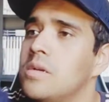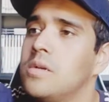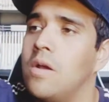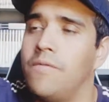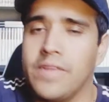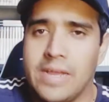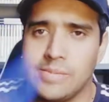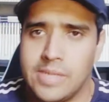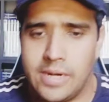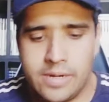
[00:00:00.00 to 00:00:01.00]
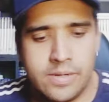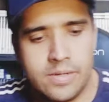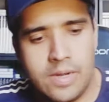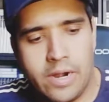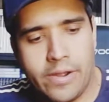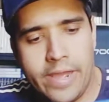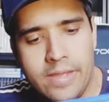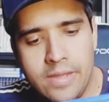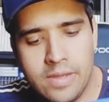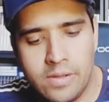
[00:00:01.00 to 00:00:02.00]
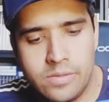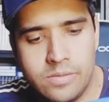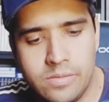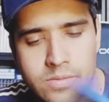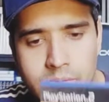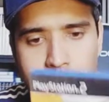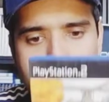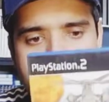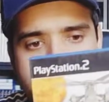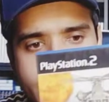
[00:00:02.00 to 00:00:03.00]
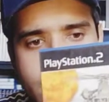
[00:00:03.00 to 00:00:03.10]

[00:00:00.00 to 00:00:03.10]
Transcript: Conflict games are, are okay, good good games.